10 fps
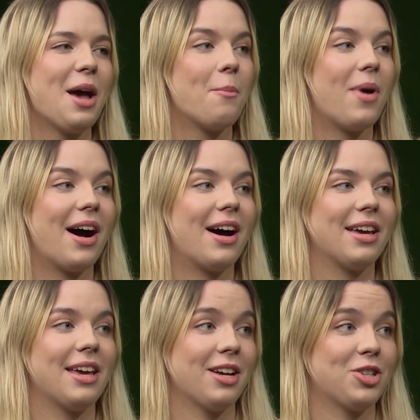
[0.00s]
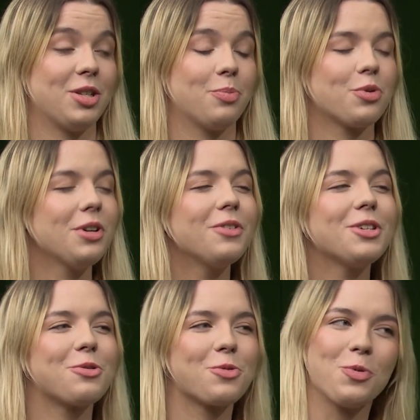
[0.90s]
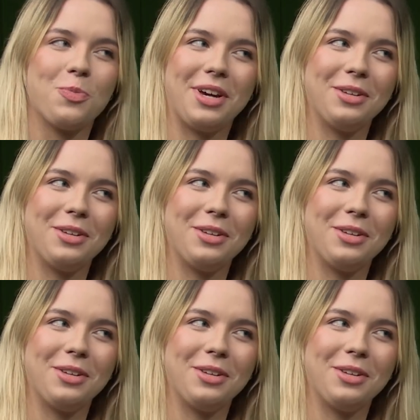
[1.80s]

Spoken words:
my actually previous roommate